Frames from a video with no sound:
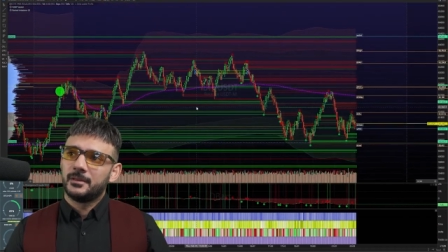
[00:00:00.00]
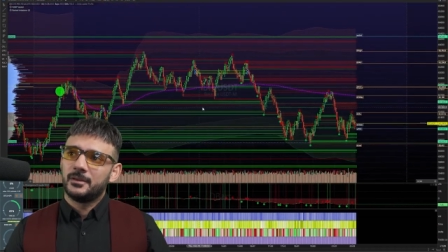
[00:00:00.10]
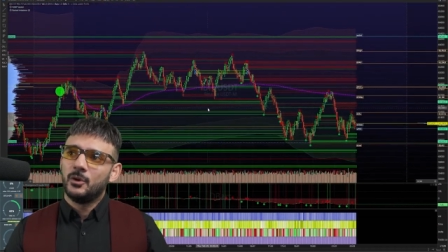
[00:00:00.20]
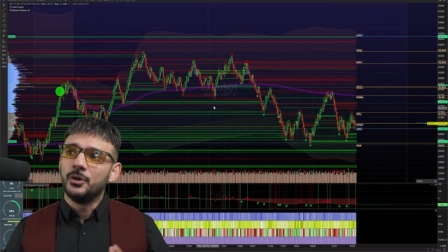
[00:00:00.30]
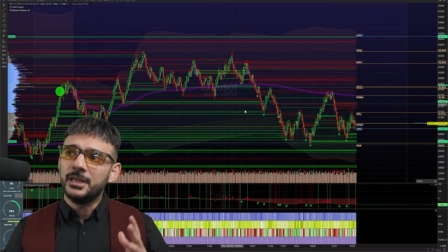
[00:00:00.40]

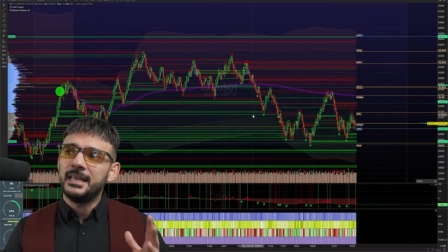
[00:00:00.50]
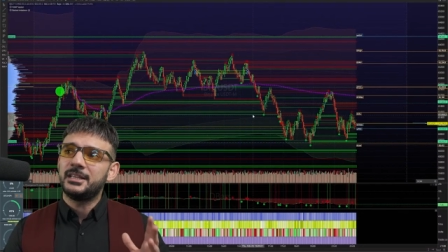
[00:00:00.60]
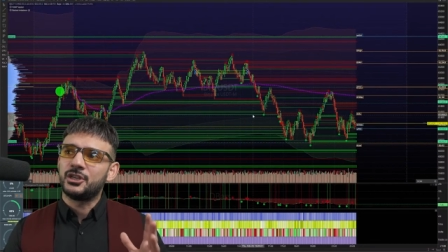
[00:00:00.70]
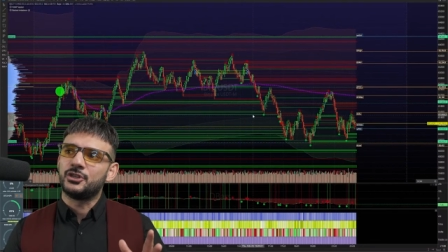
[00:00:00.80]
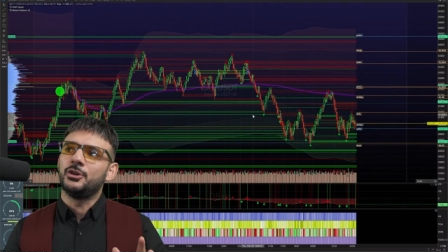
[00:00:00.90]
All you need
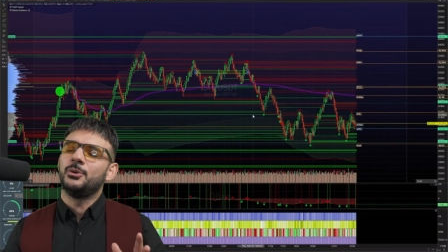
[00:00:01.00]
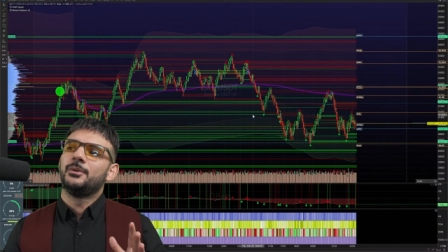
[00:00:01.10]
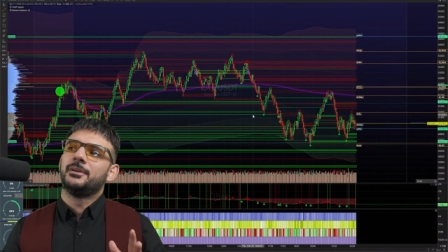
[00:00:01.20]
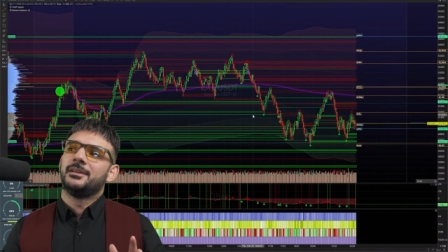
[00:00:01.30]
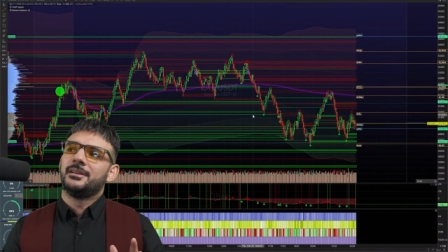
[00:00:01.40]
to do
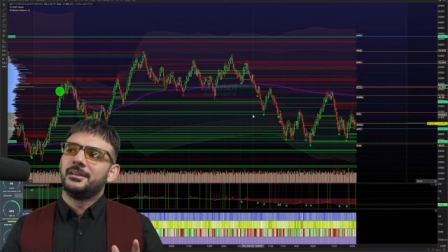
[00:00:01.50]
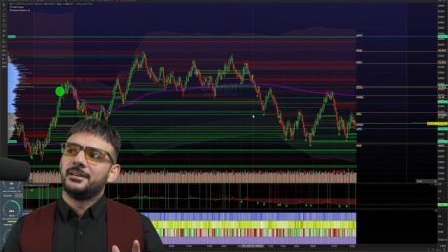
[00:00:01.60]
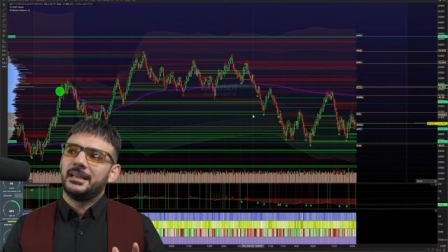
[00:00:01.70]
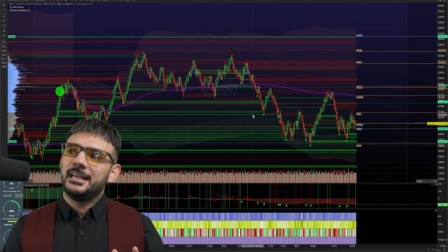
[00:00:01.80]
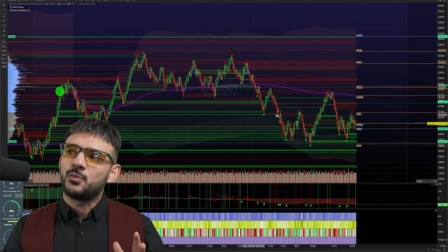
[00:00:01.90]

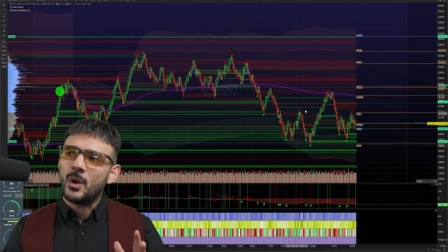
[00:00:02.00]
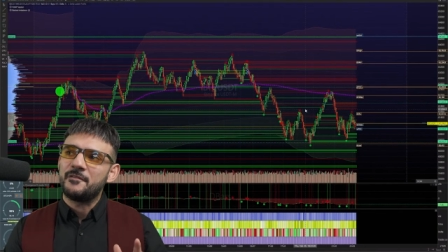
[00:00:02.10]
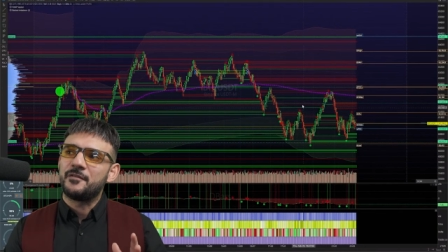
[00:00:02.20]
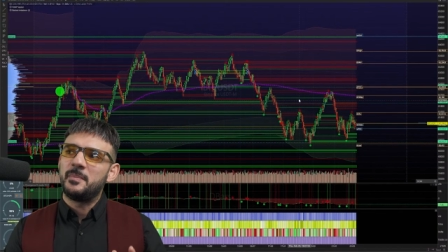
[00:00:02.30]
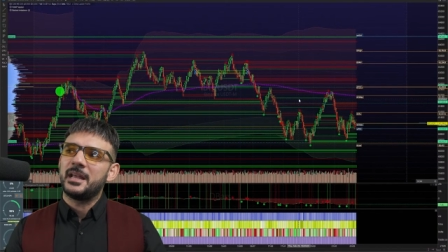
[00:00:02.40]
is wait
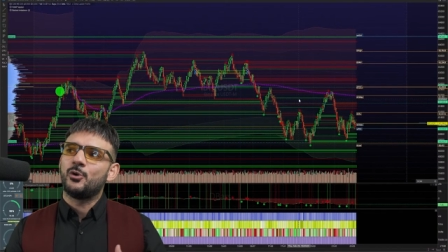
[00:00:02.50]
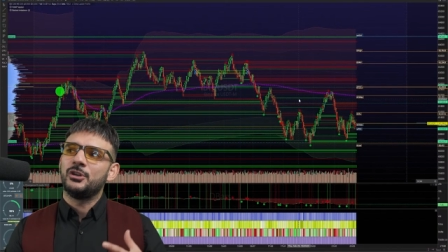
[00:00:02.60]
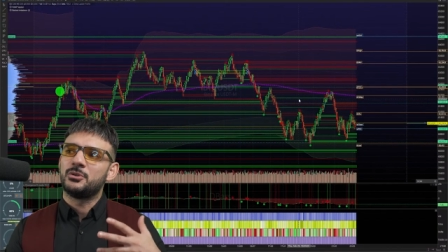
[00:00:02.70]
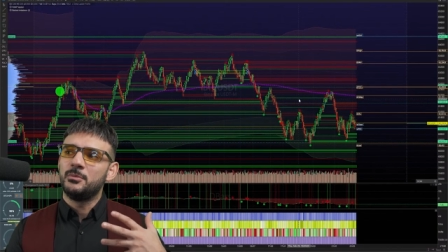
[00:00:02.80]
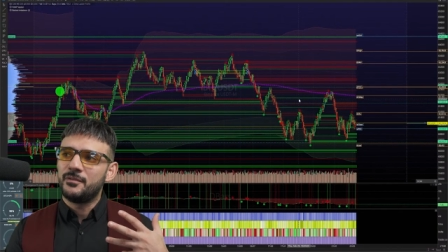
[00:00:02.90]
for Bitcoin
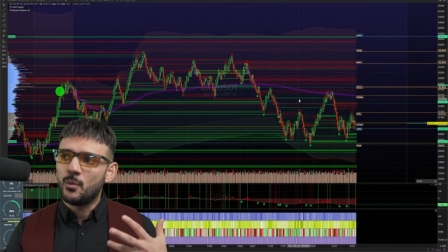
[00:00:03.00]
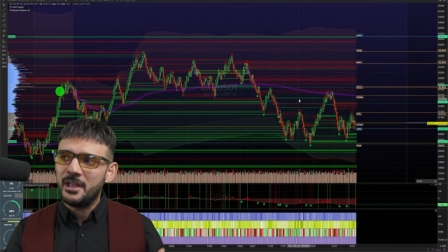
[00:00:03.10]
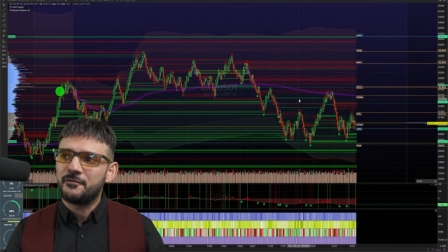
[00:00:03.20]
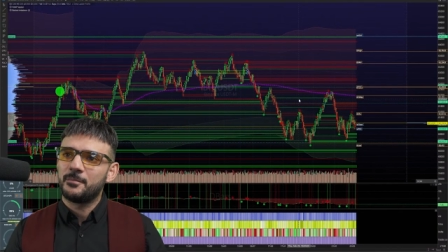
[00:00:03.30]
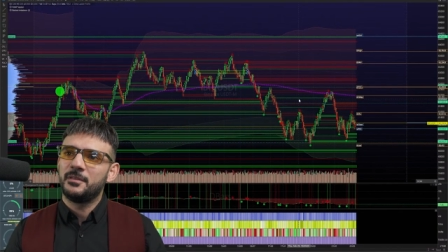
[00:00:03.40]
to move away
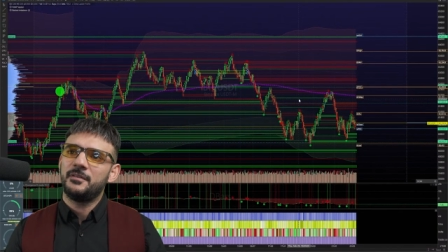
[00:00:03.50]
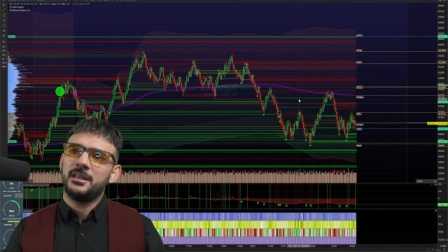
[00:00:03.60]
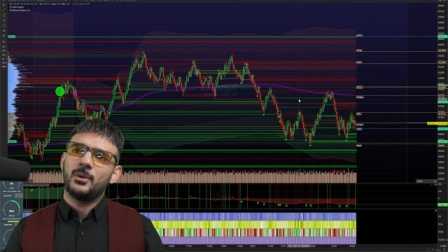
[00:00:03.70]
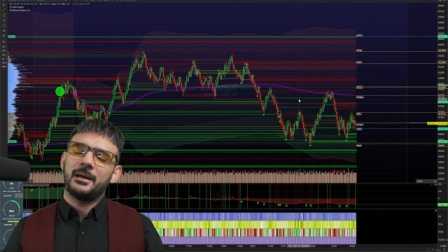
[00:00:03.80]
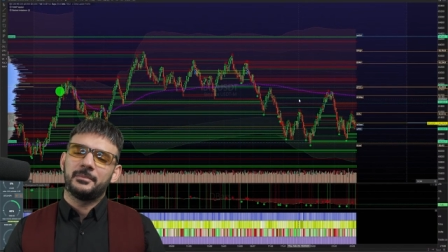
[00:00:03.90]
from the VWAP.